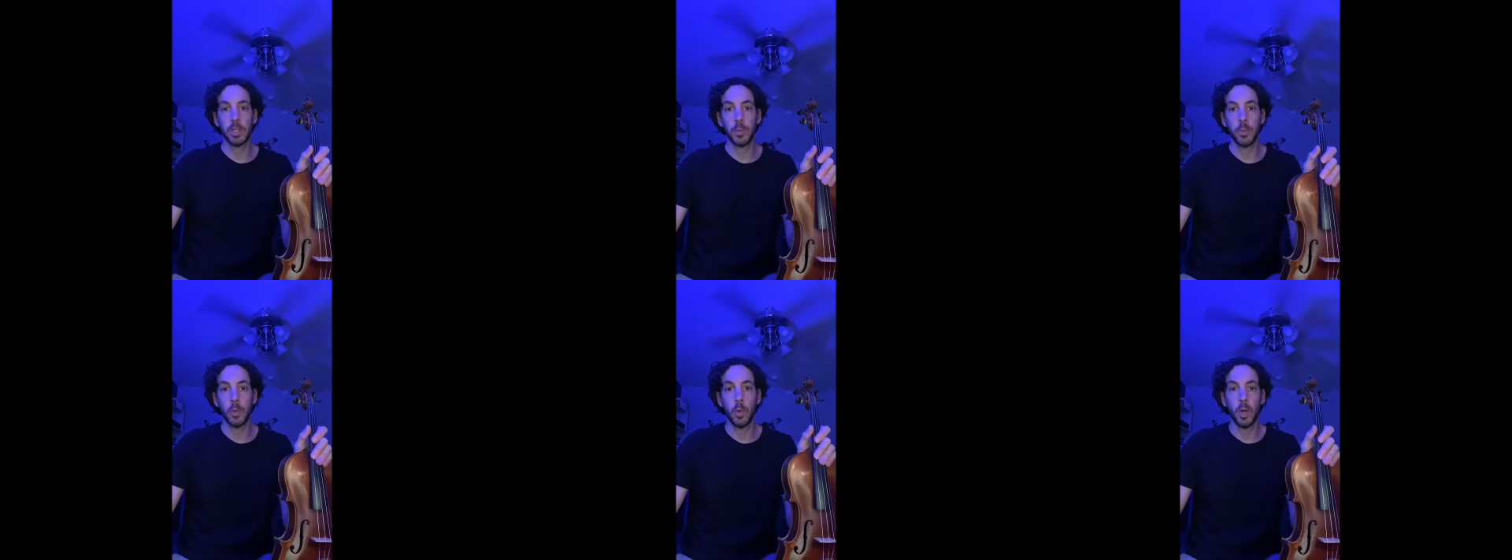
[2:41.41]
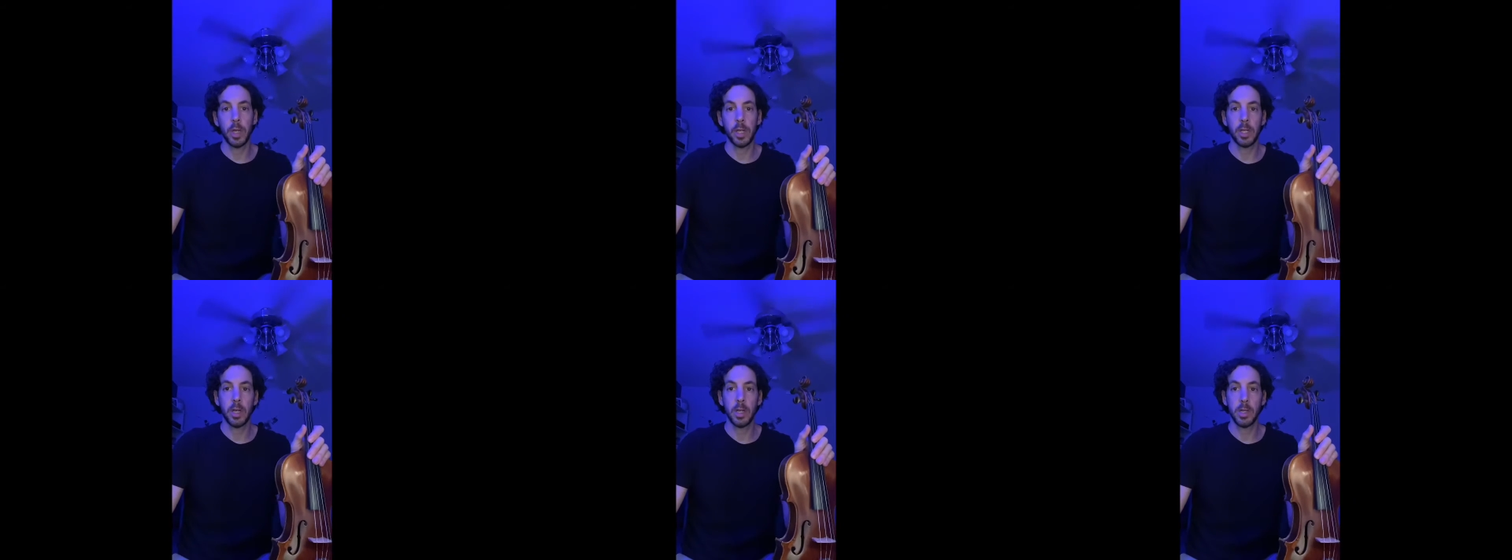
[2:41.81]
that we
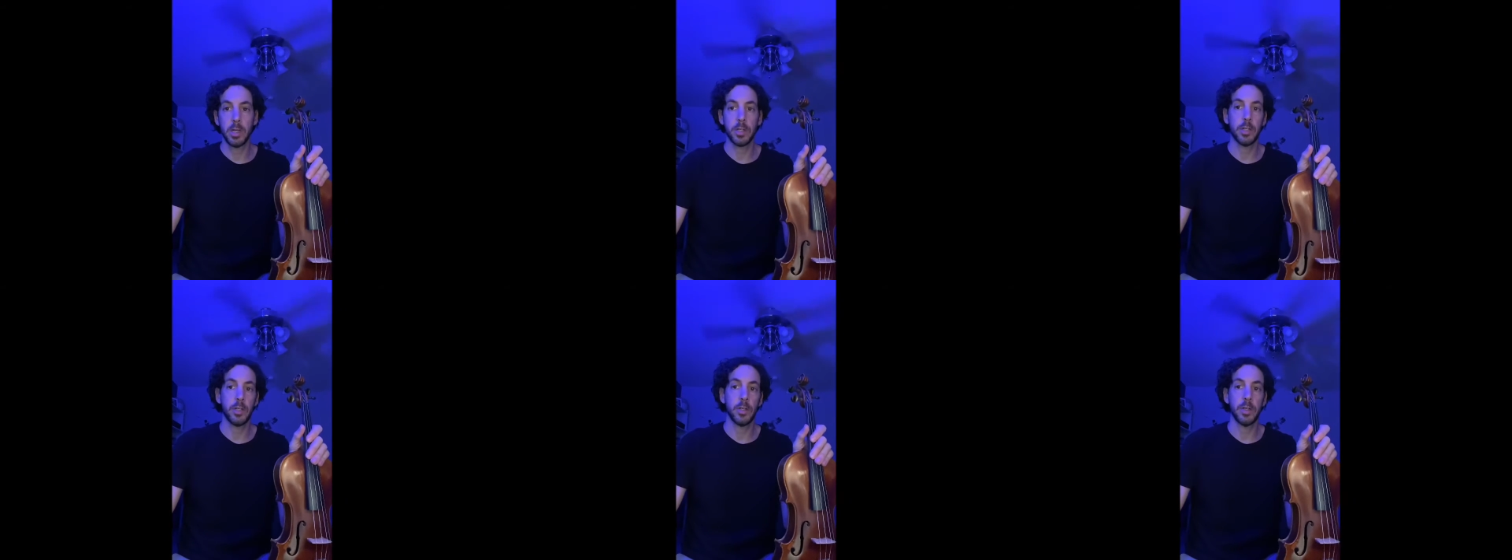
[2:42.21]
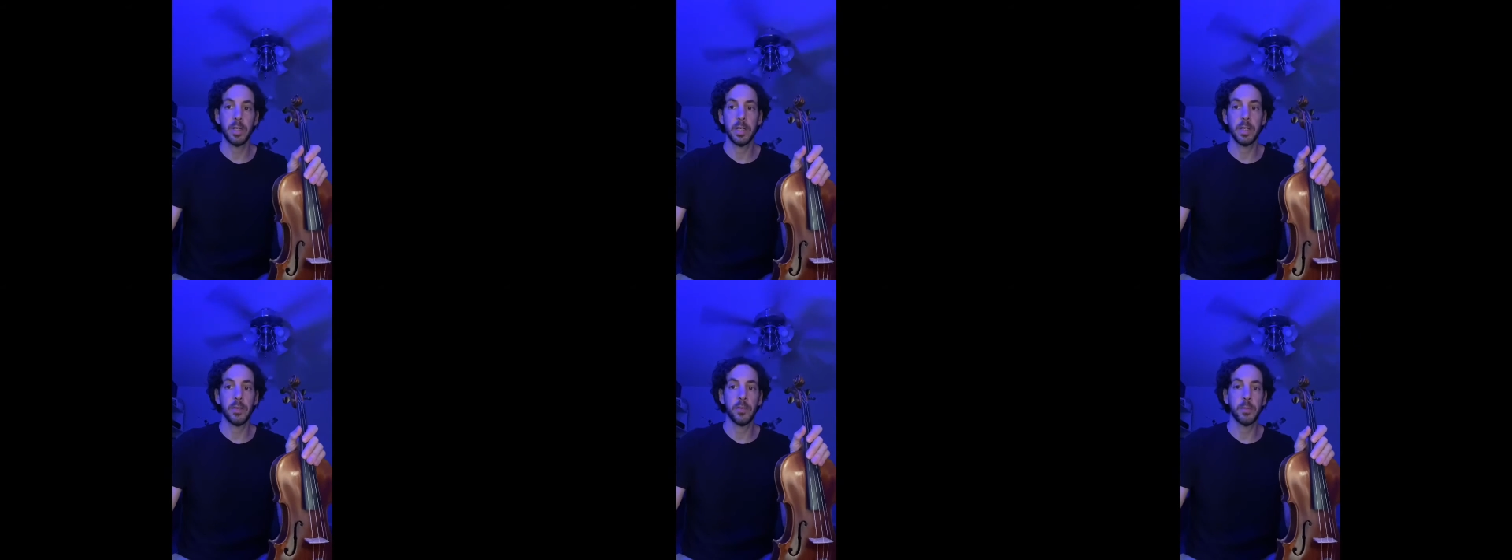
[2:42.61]
want to conquer
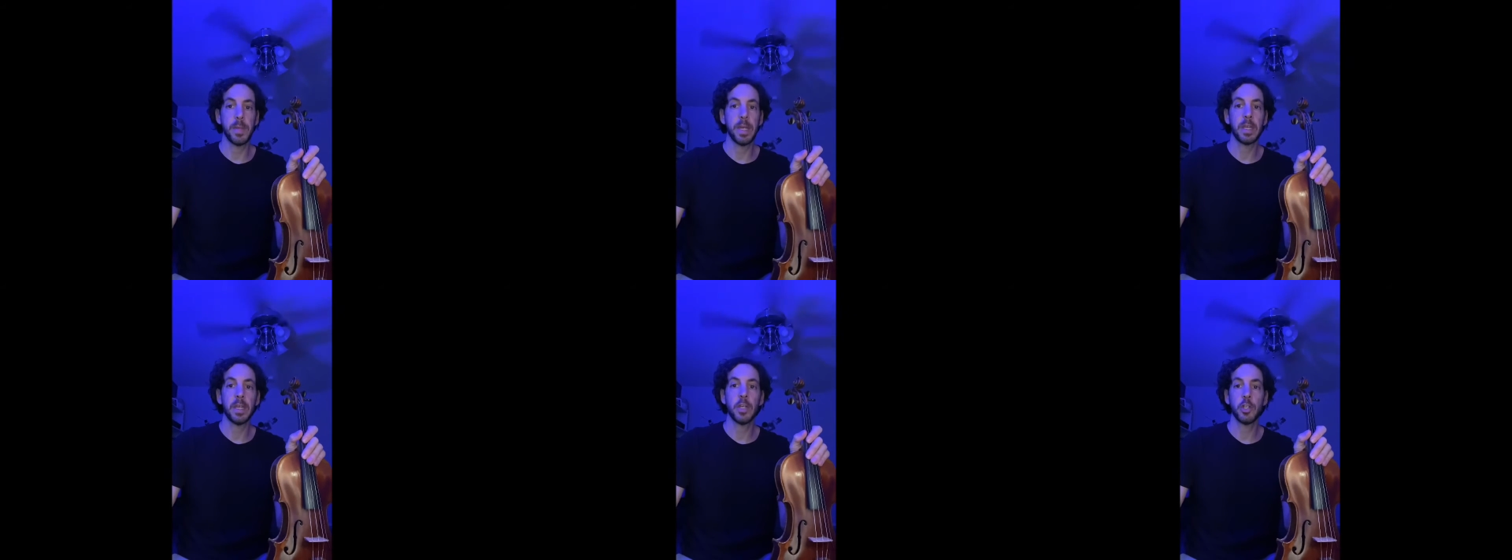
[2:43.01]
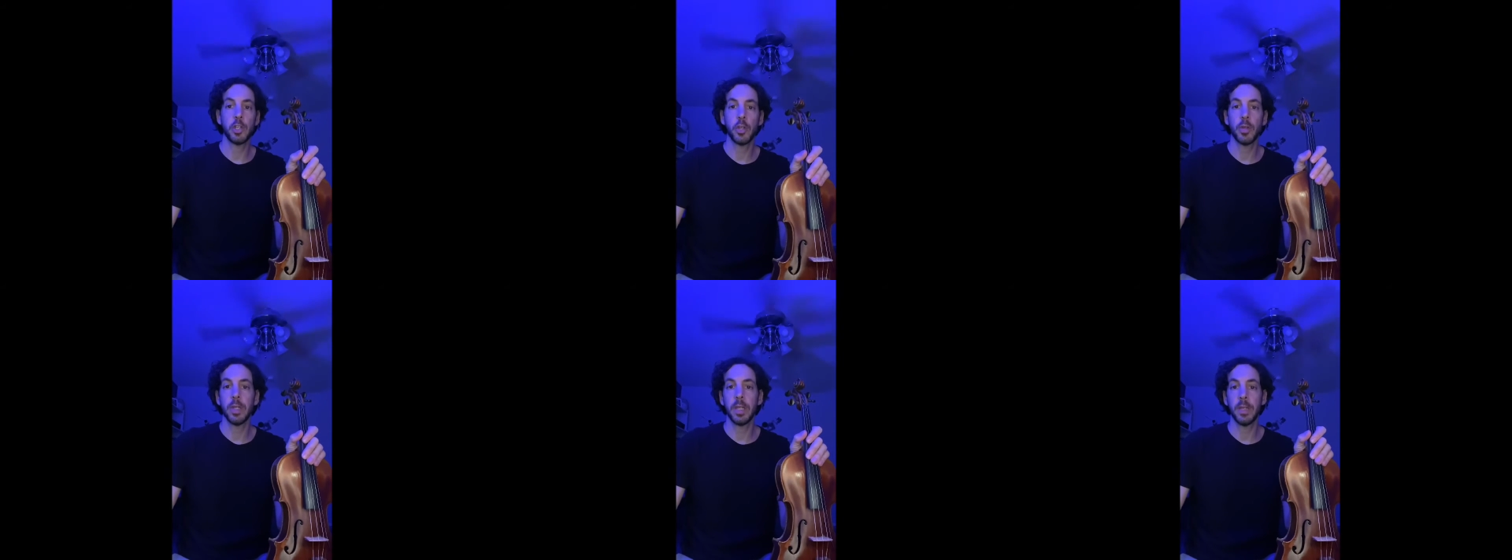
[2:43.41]
is making
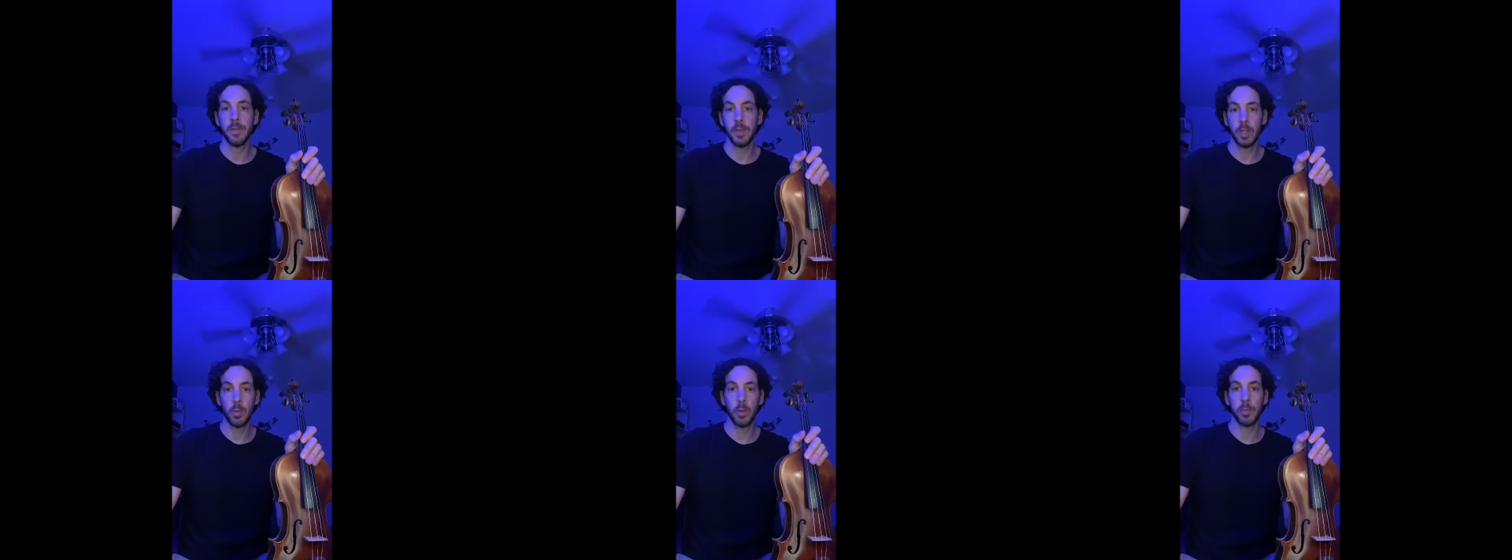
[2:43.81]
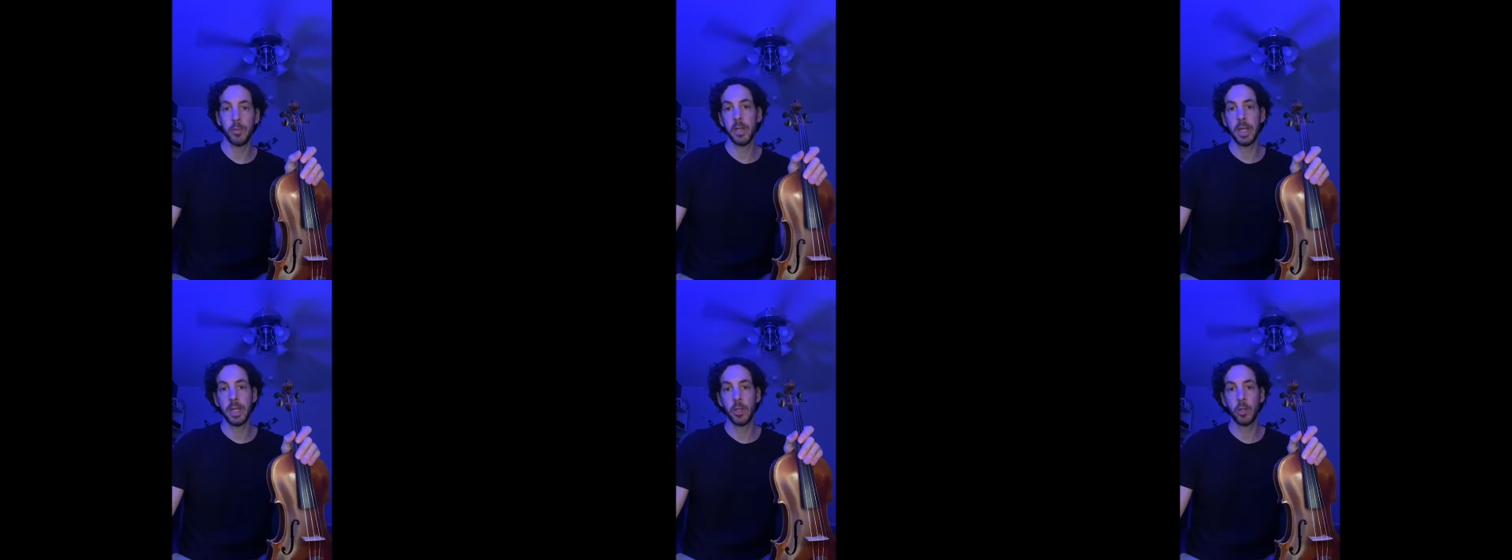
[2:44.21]
sure that even though we're
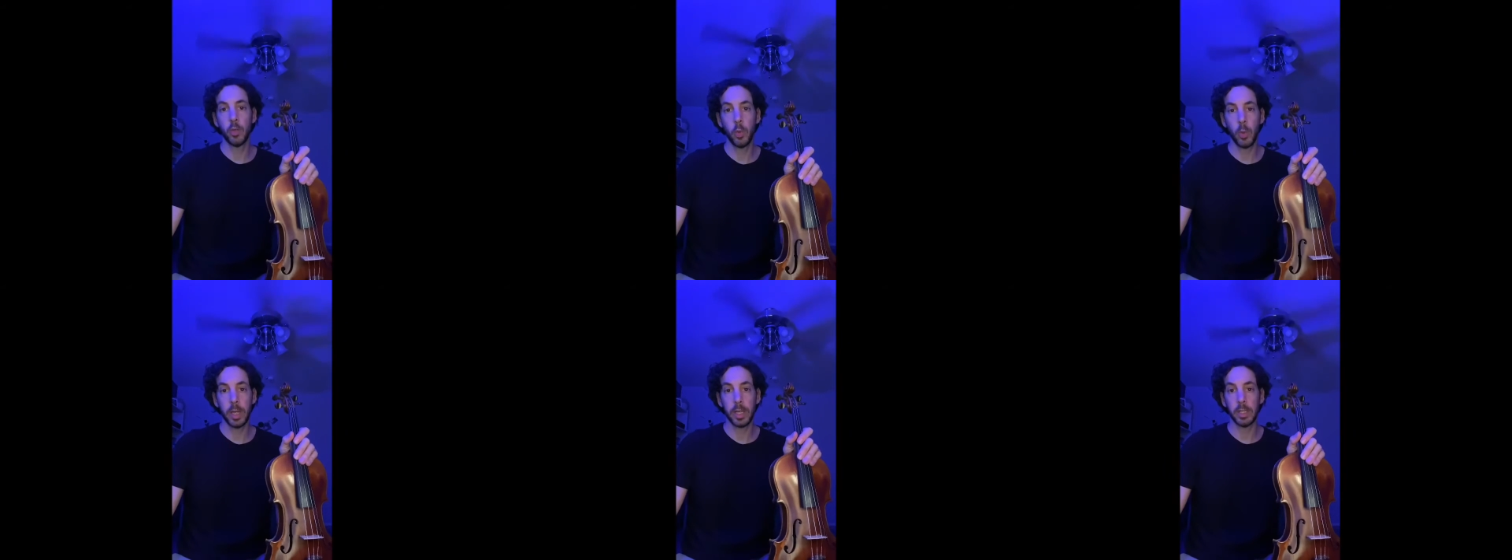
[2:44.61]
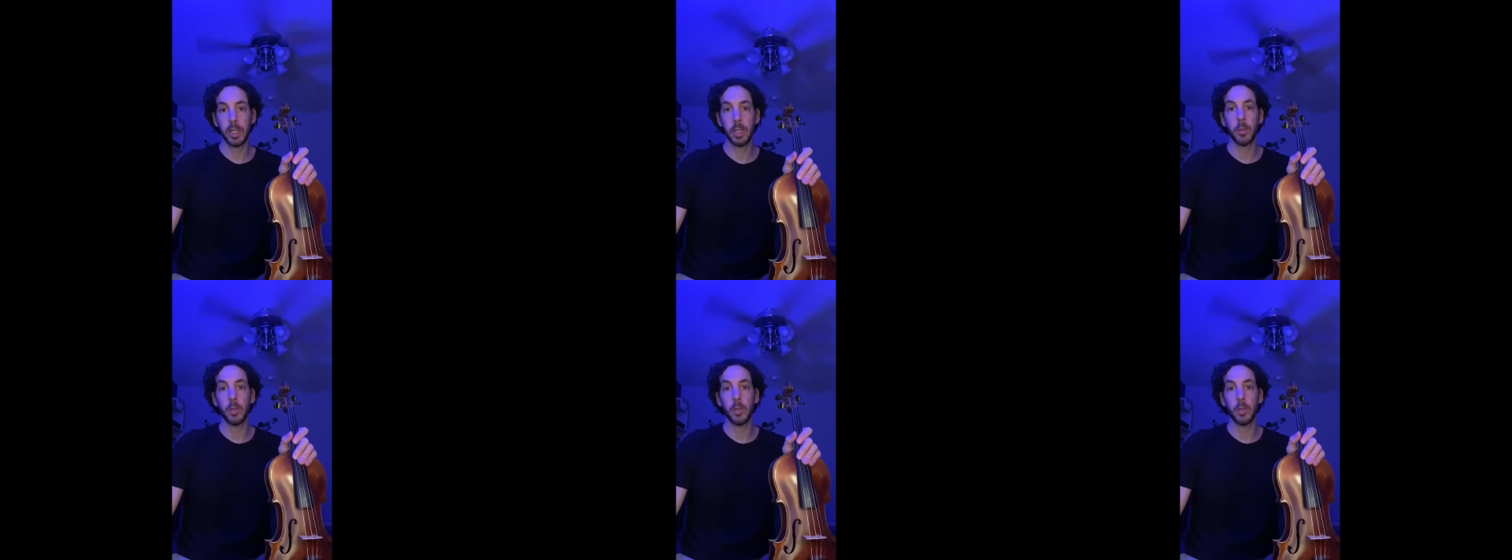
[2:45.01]
playing quickly,